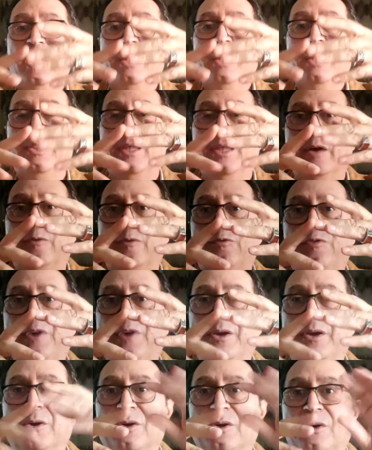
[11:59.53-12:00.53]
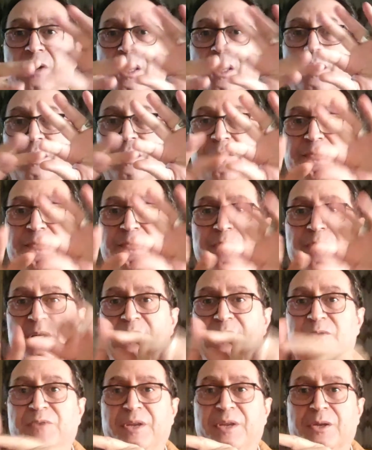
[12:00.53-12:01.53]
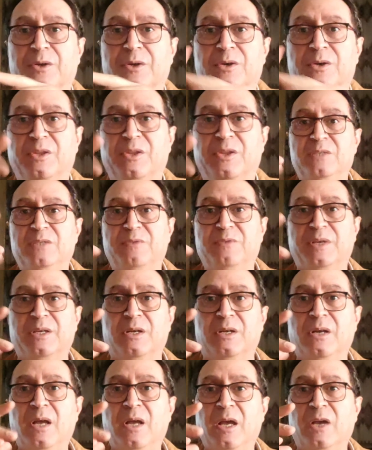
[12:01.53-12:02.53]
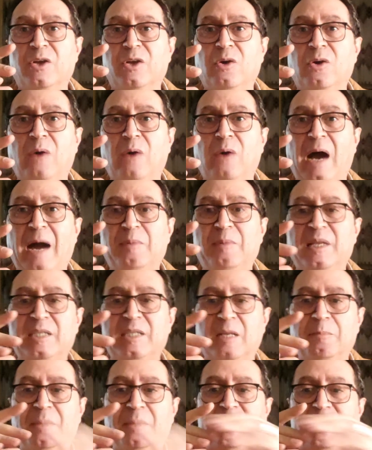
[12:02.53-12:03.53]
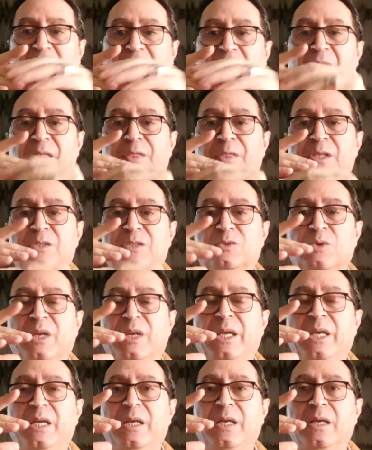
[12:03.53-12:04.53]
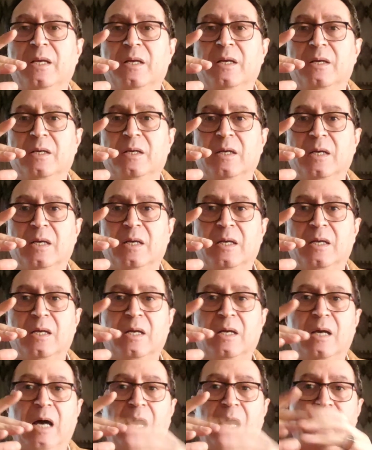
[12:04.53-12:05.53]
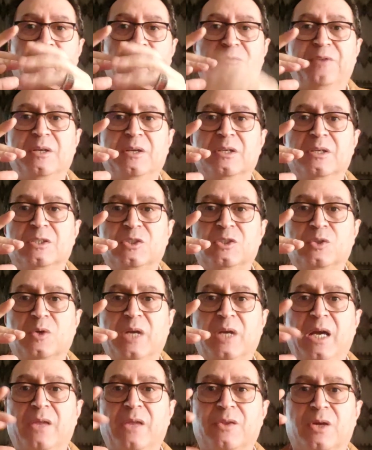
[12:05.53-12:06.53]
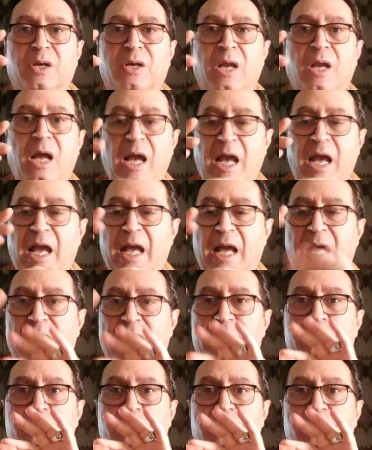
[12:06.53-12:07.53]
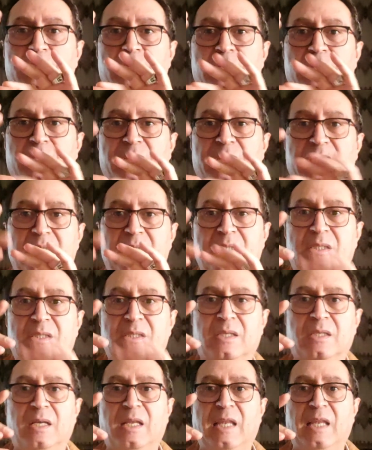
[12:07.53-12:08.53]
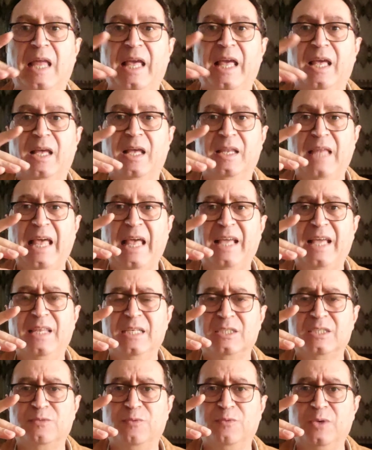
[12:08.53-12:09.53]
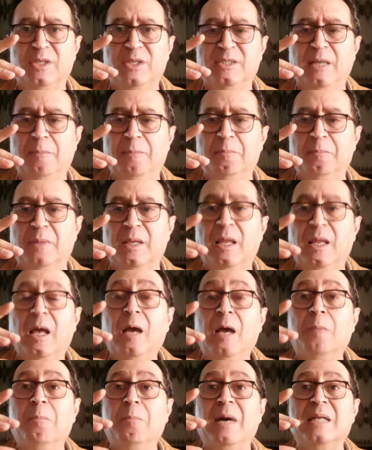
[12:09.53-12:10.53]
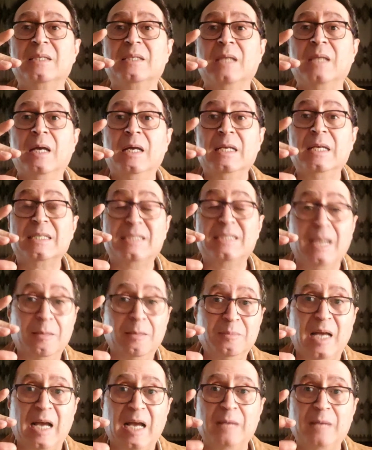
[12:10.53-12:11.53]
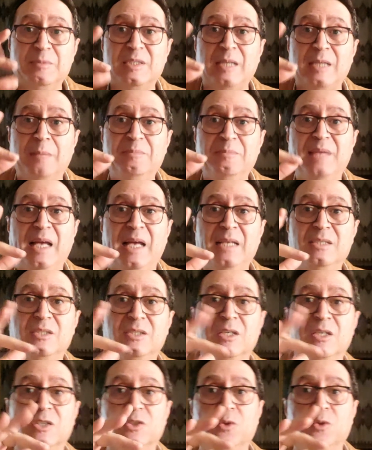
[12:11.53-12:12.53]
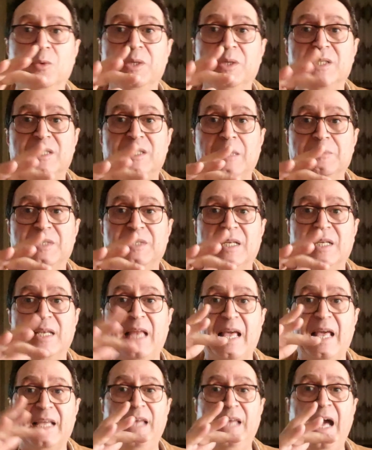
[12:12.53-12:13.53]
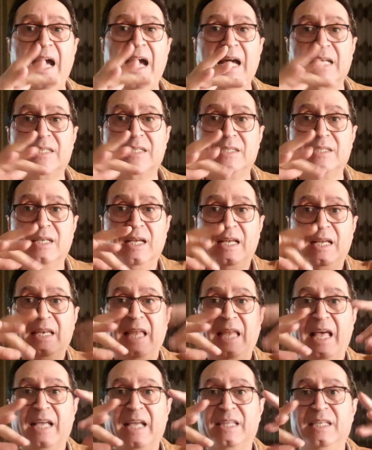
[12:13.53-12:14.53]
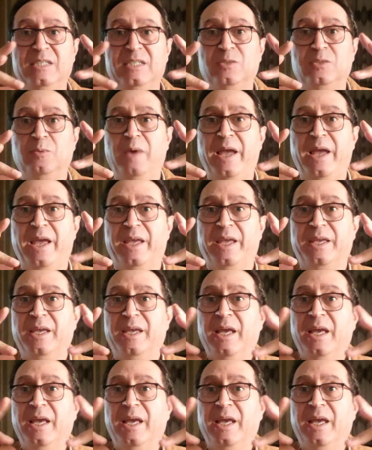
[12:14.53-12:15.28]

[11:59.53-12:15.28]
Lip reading: The finger, the first finger, finger, go up a little bit, and the three other fingers together, and this like this, for example. But sometimes some dancers doing something like that, like this way.